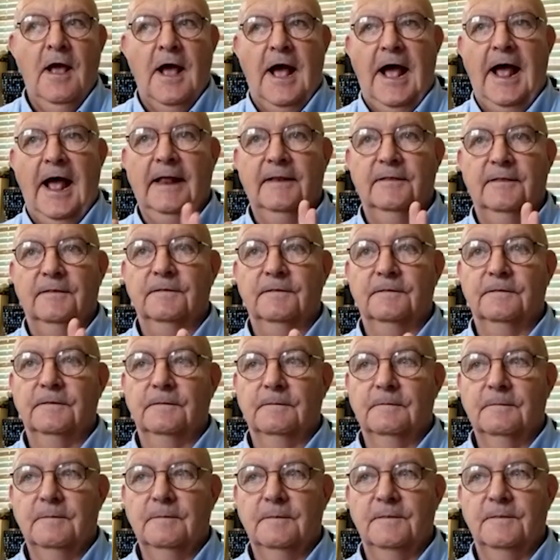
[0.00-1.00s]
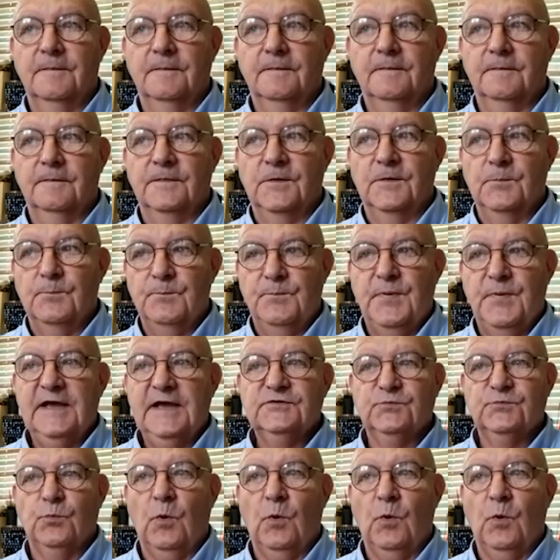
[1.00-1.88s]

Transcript: And the best